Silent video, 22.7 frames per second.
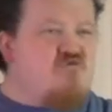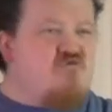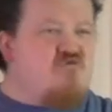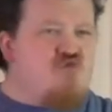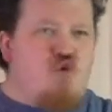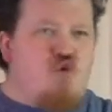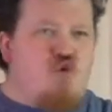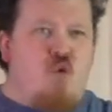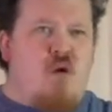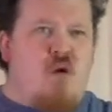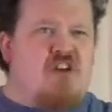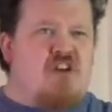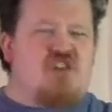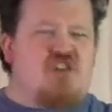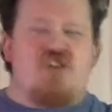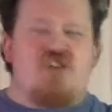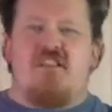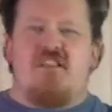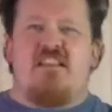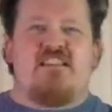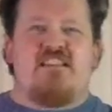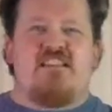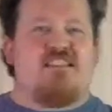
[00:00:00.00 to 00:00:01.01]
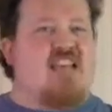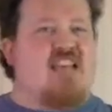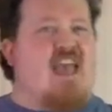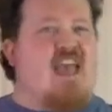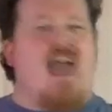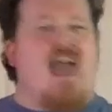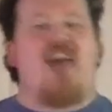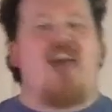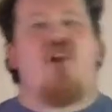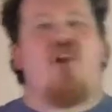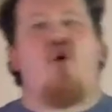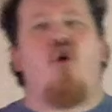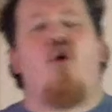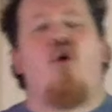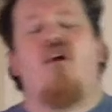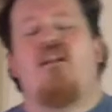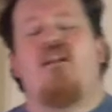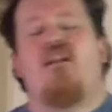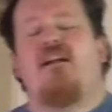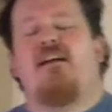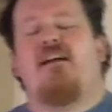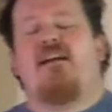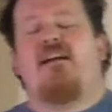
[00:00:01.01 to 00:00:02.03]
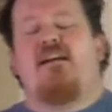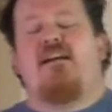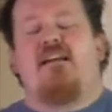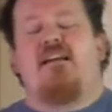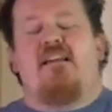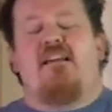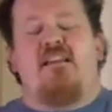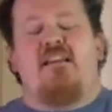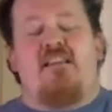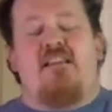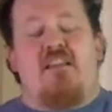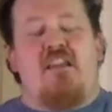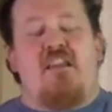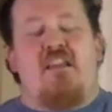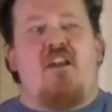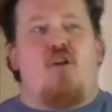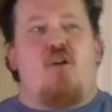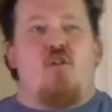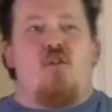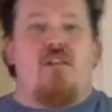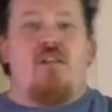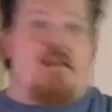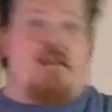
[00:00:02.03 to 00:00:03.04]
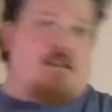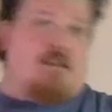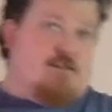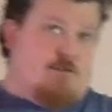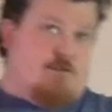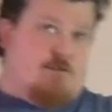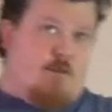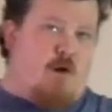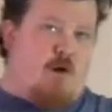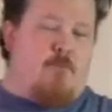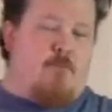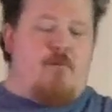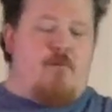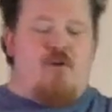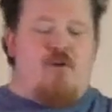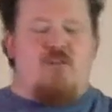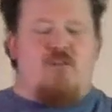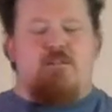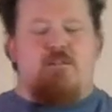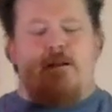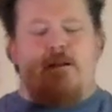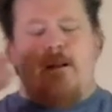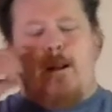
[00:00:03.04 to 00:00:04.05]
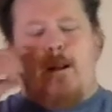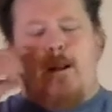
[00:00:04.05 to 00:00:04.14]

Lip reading: question this at all. Like a smart person.